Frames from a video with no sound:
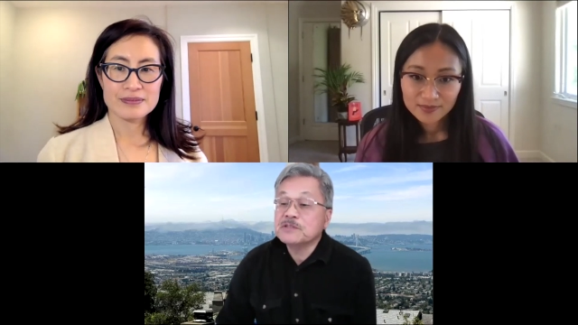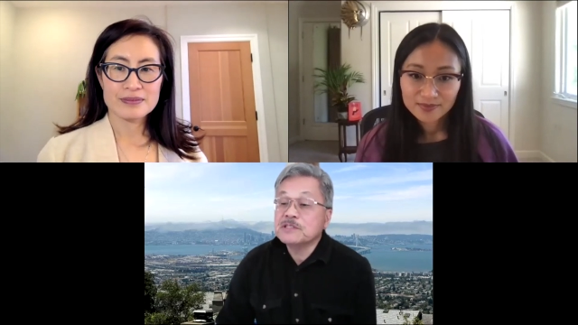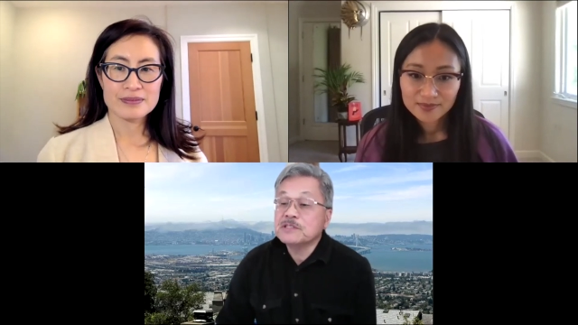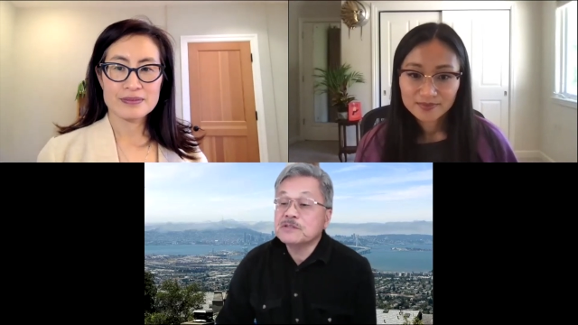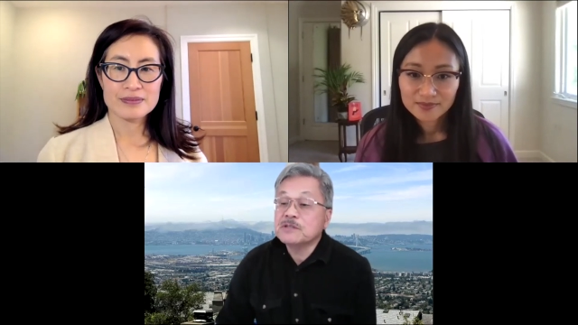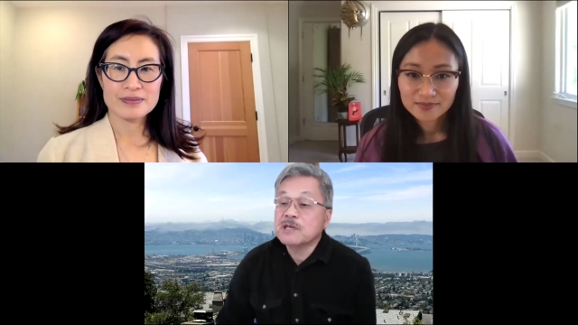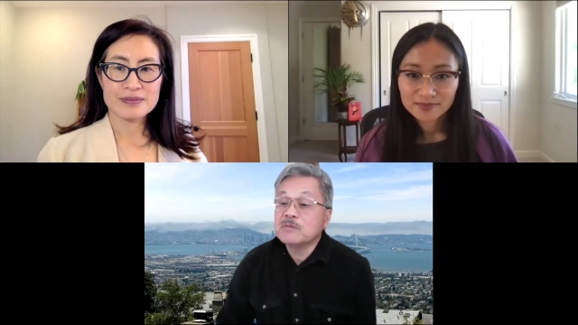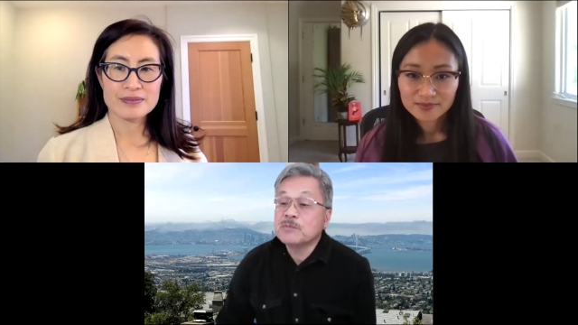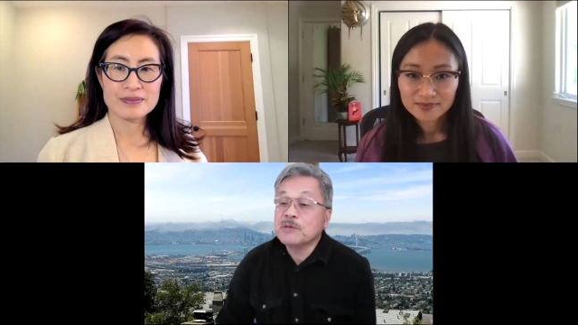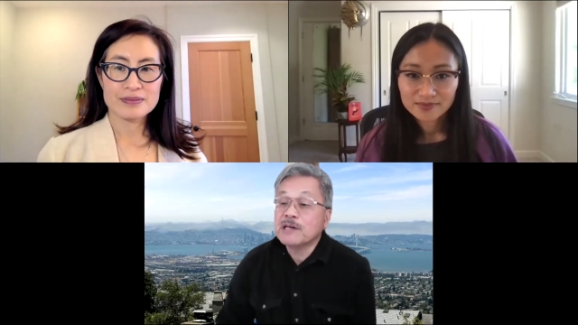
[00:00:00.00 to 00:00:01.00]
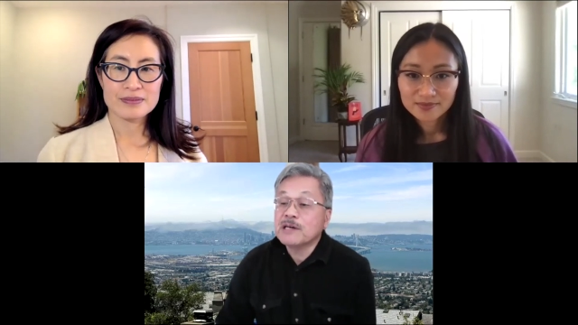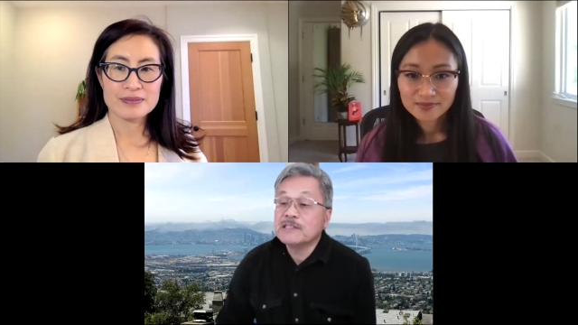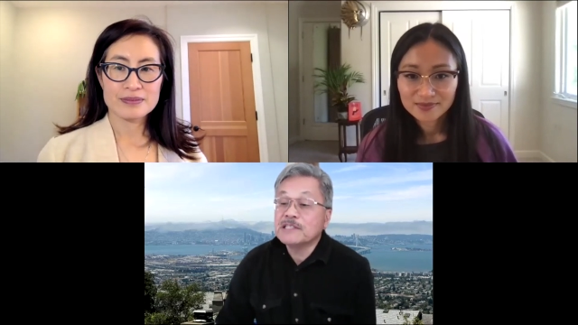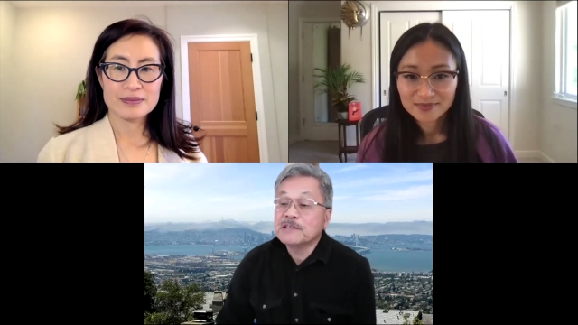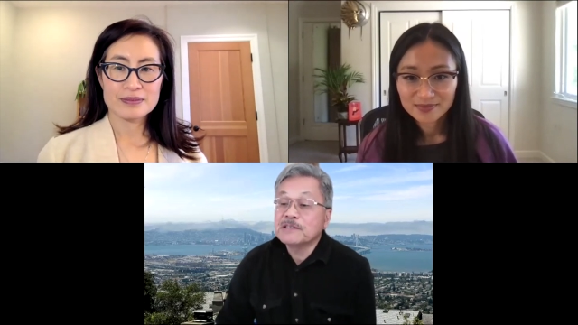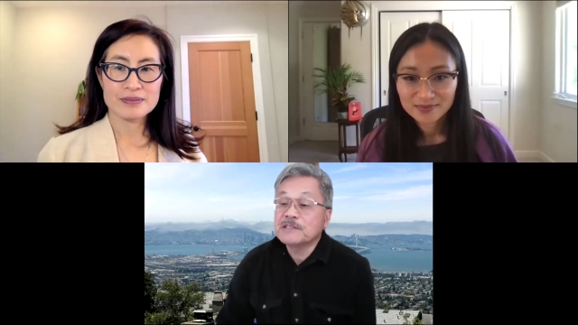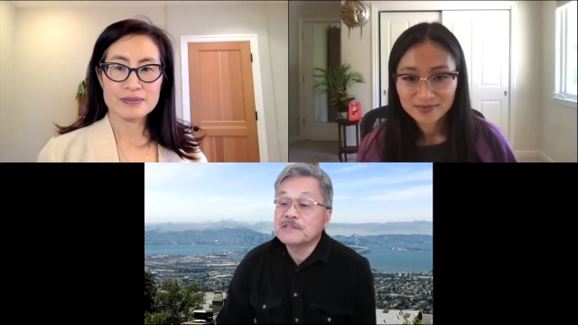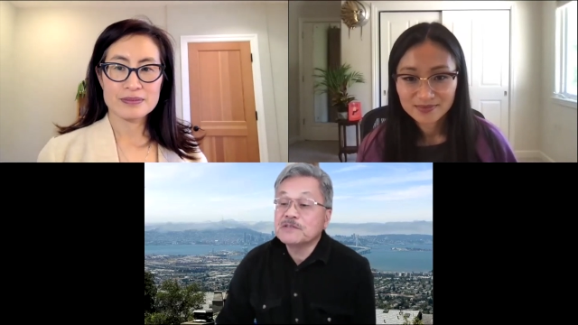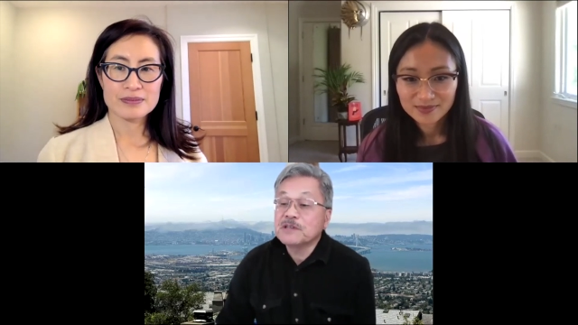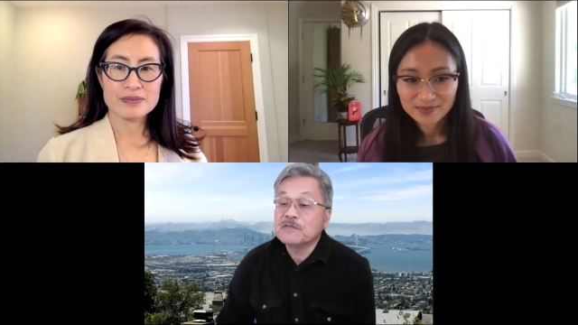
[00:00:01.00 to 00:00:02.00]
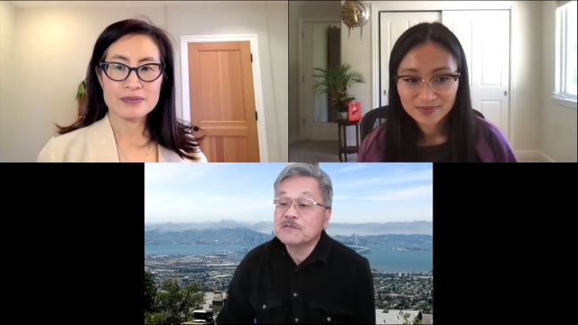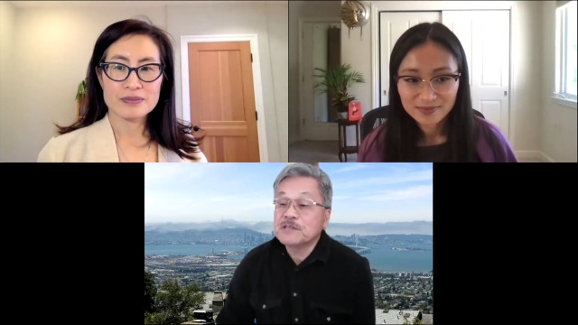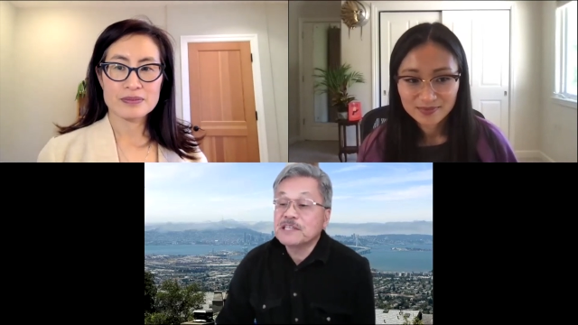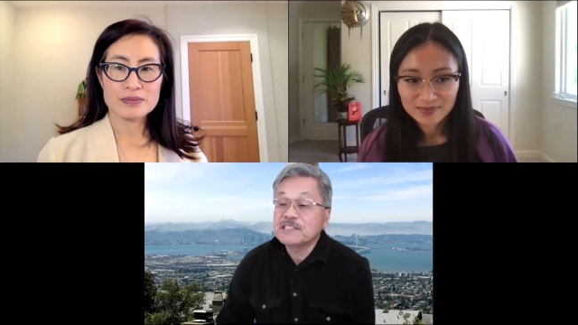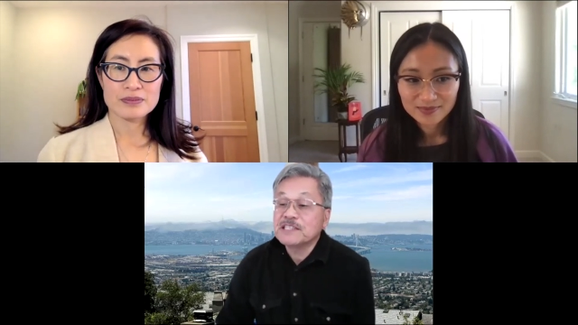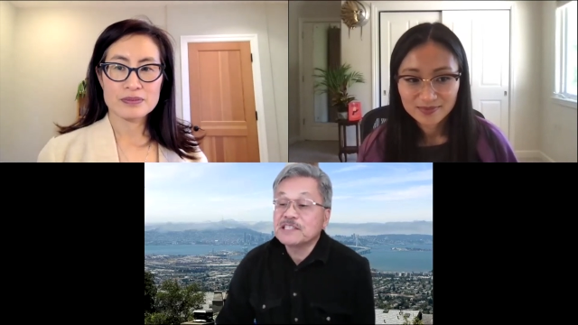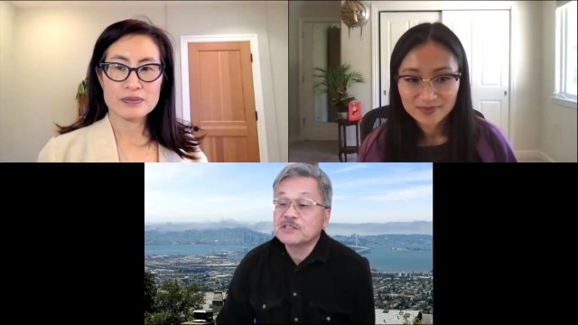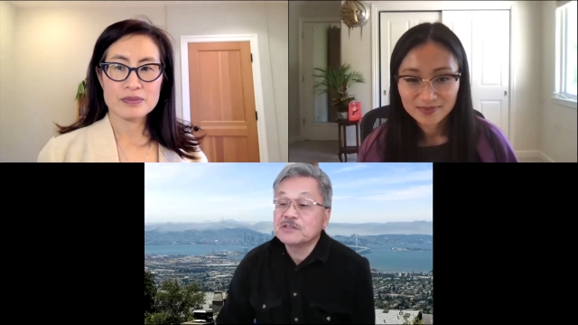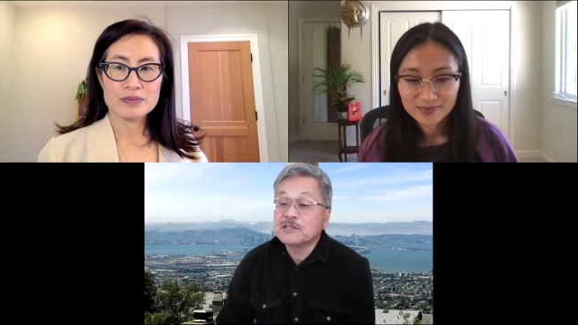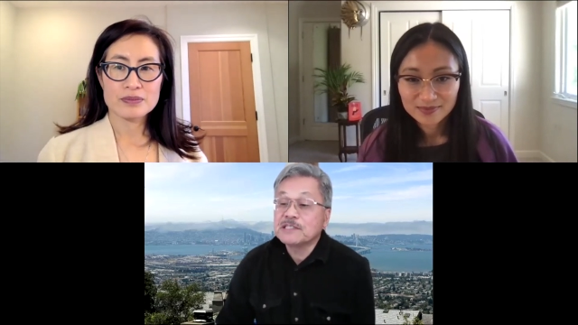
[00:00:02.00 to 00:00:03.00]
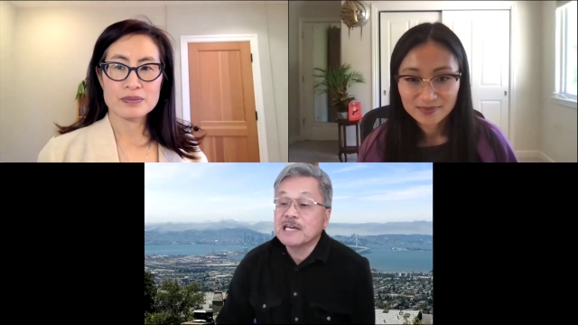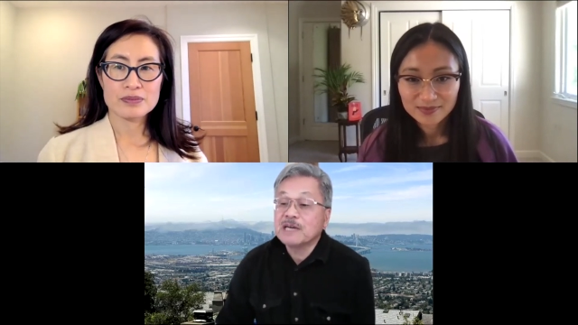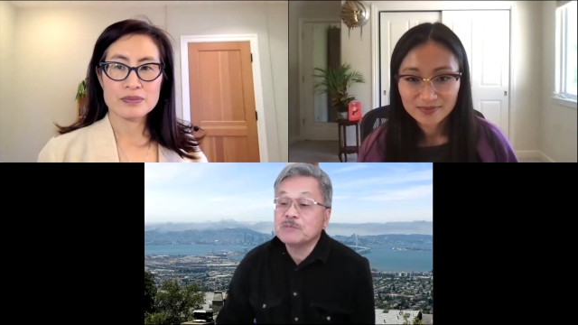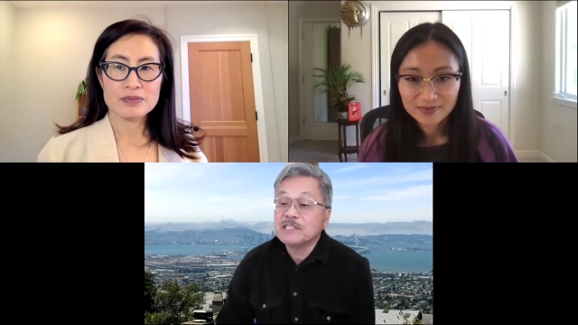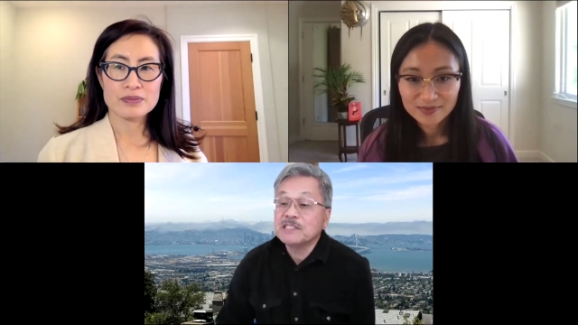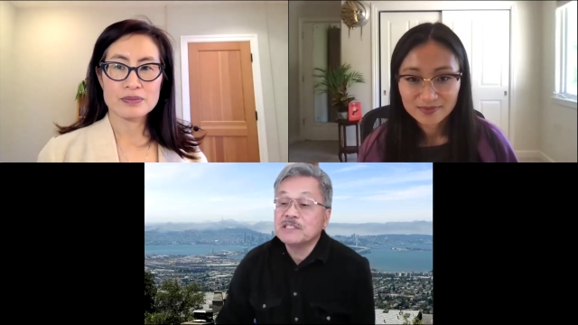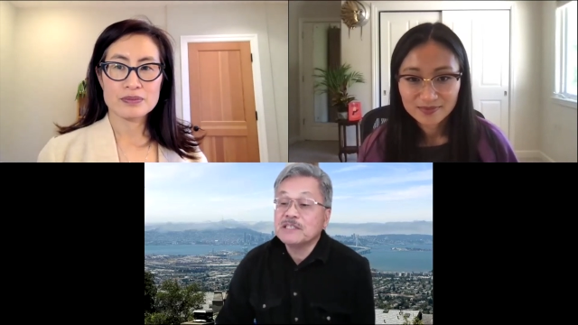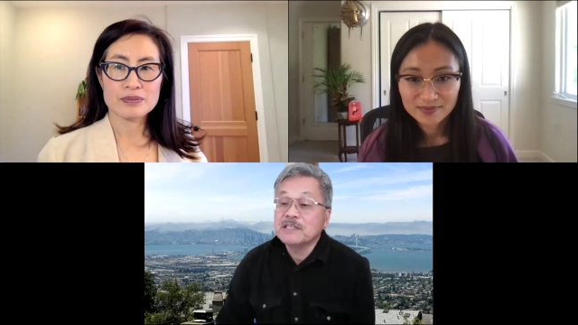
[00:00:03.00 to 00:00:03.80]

Speaker 1: did you come upon narratives of transnational adoptees